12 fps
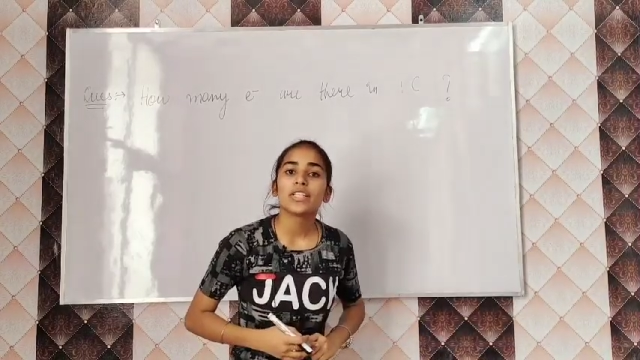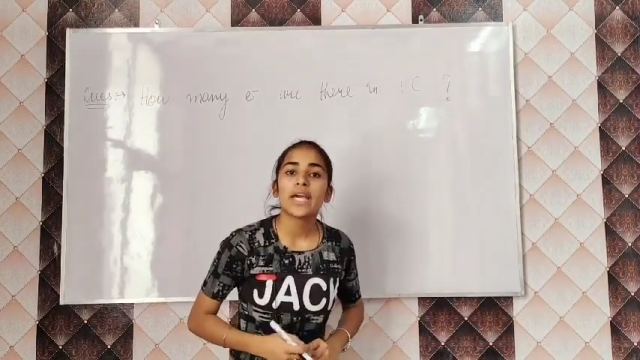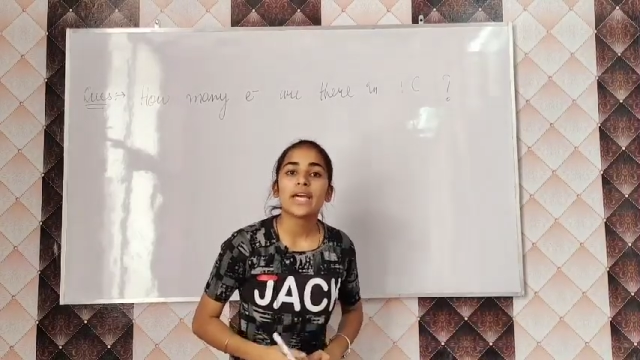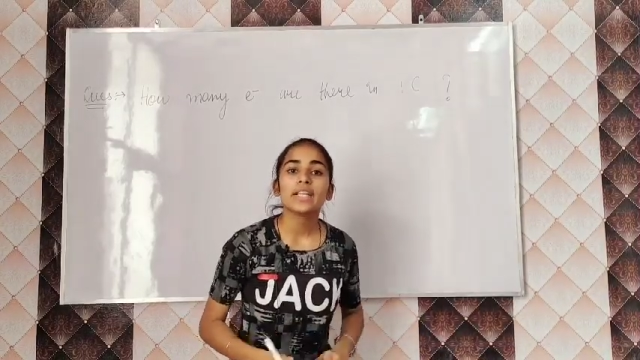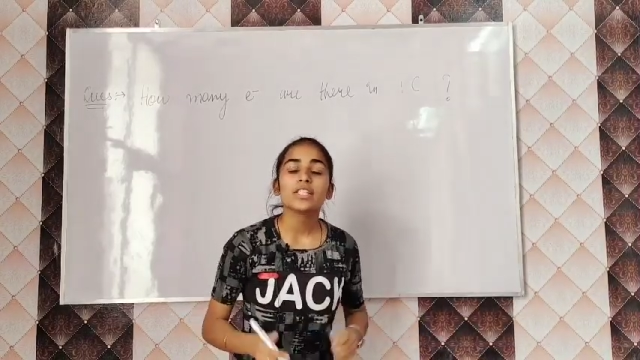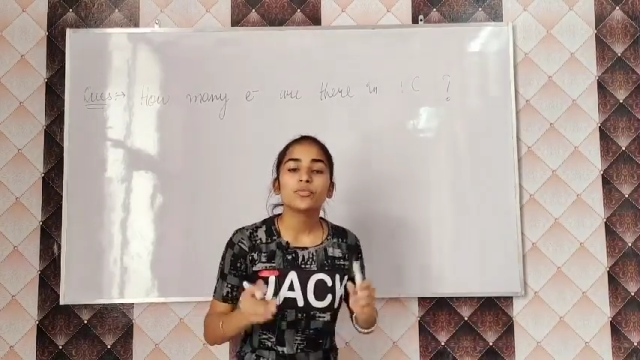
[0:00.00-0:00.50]

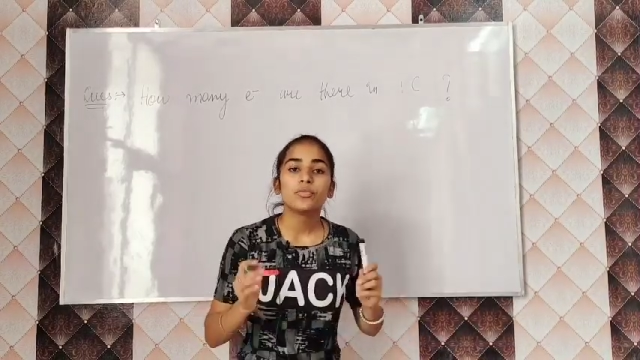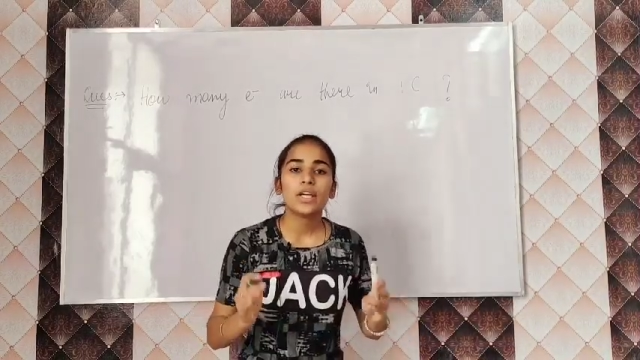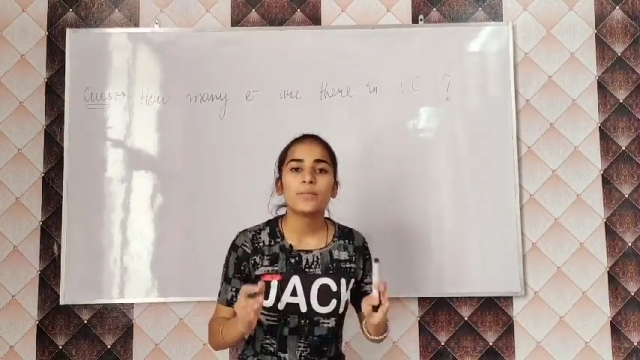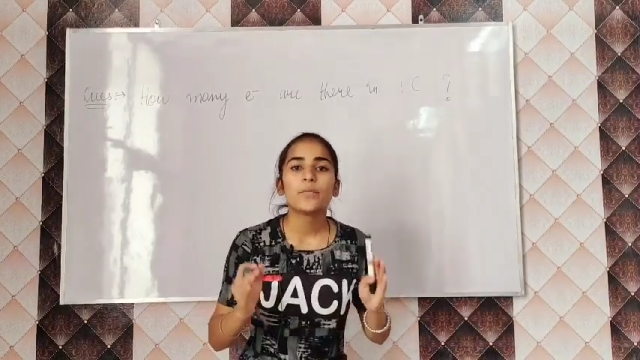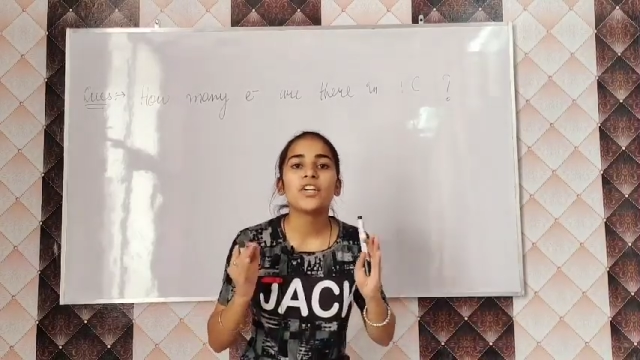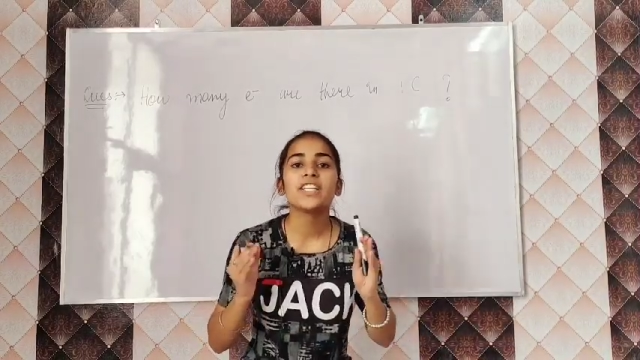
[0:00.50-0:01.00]
carries
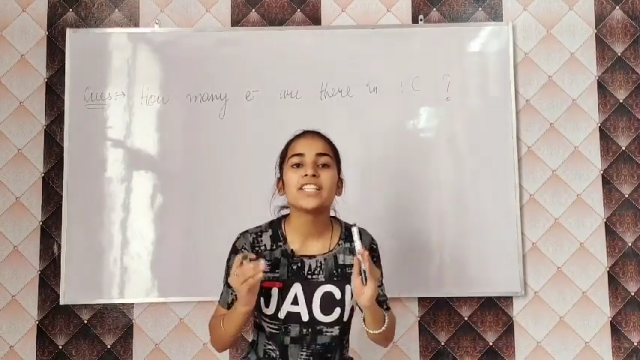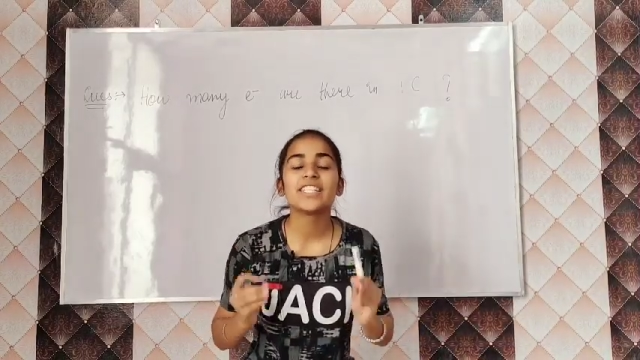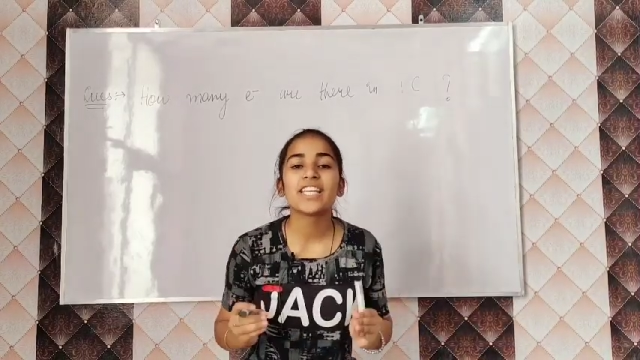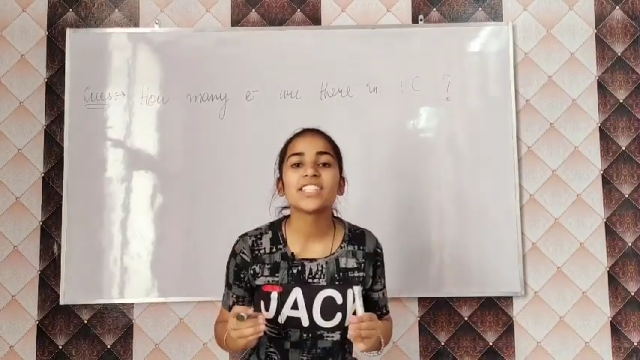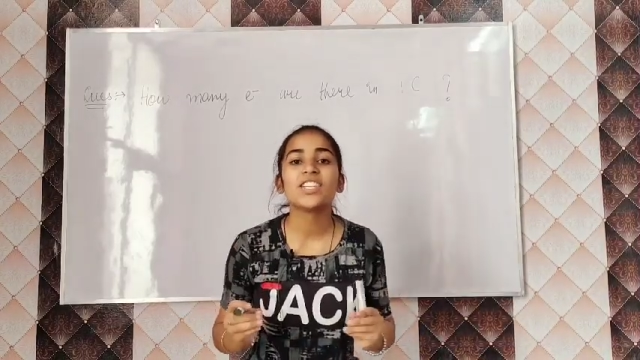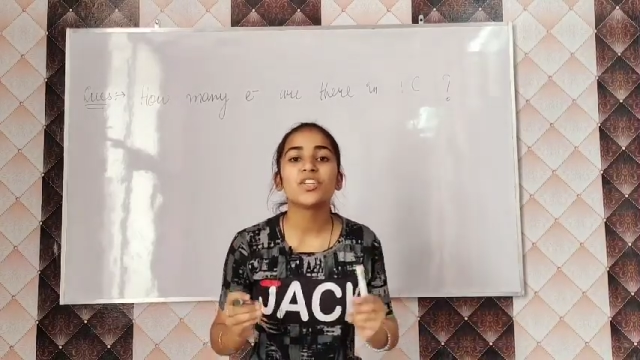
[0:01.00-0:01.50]

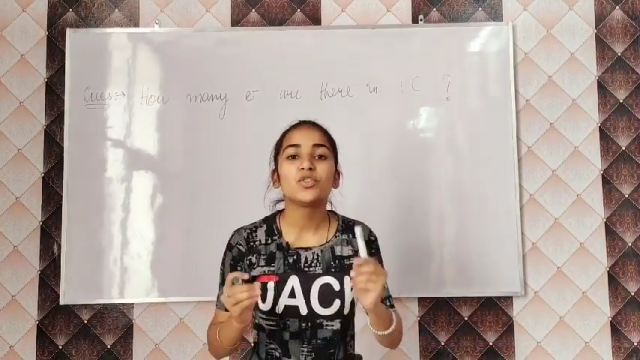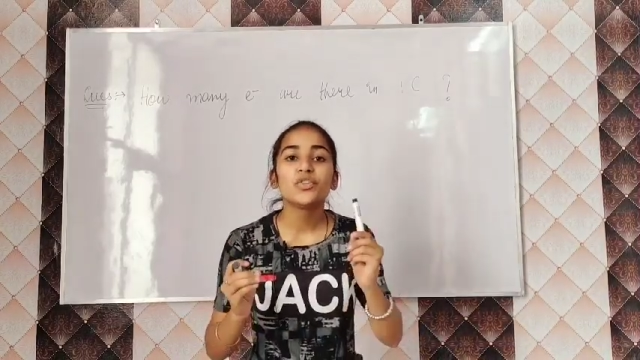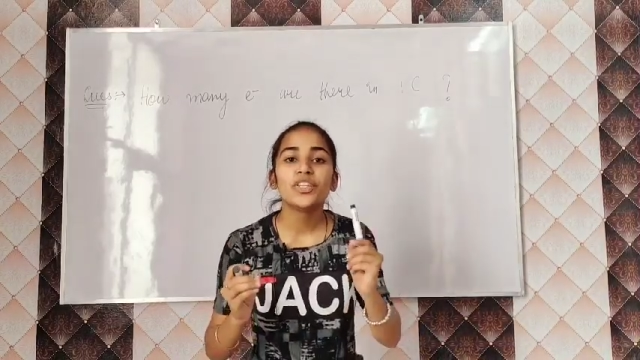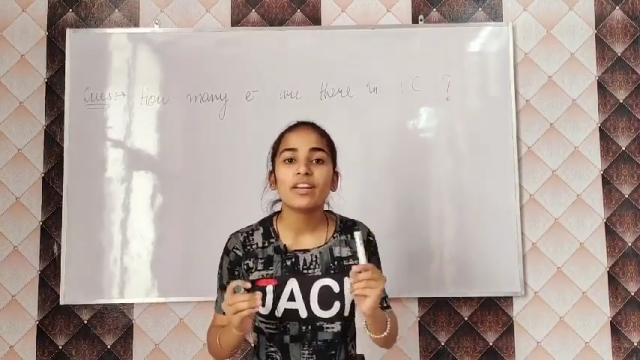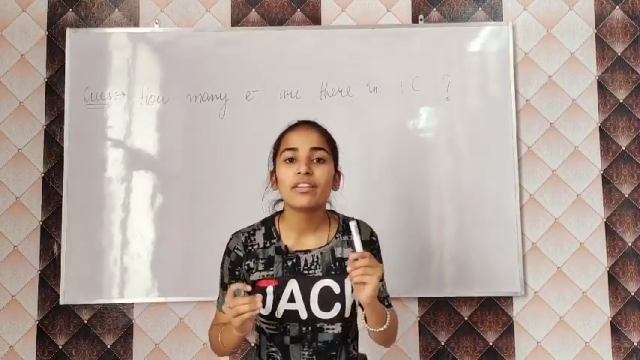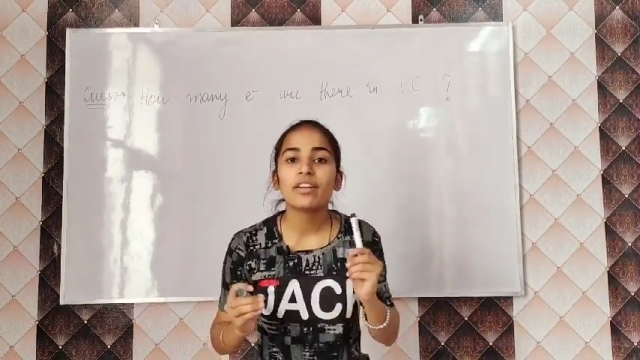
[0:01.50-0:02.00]
1.6 into
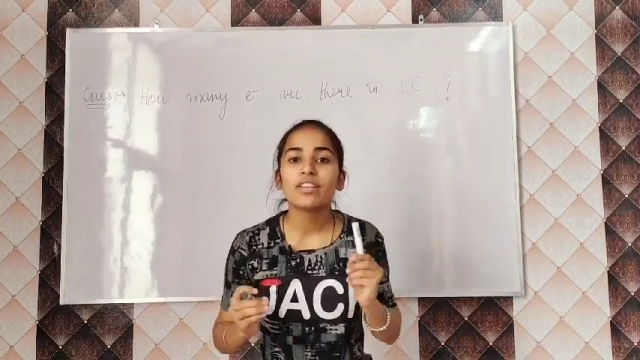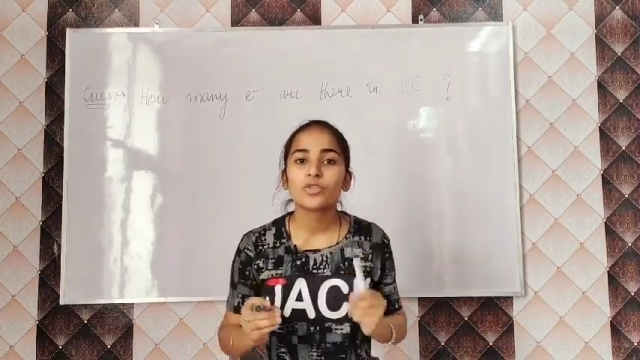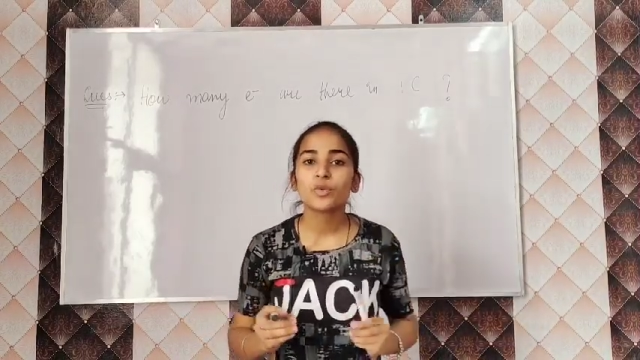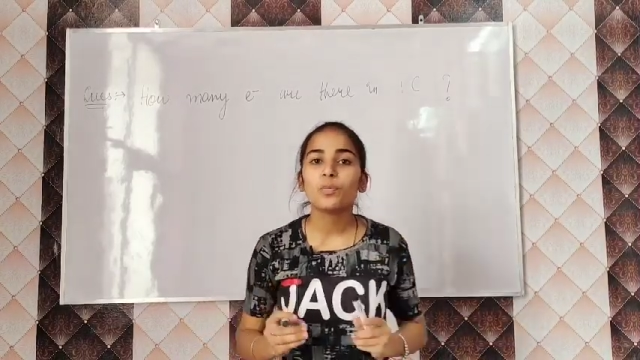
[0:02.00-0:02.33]
10 raised to